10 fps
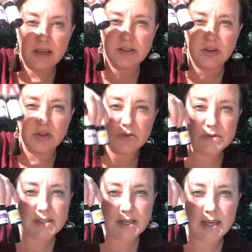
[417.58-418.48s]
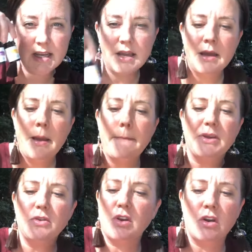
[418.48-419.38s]
these are used in it.
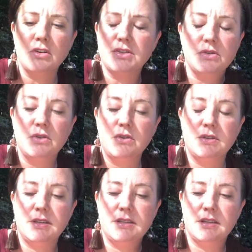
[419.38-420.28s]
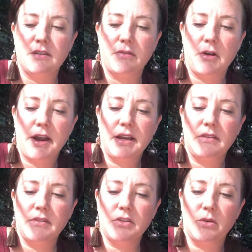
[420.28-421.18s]
But you can also use these in a variety
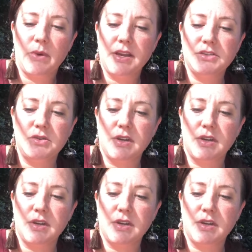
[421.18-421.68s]
of other ways. You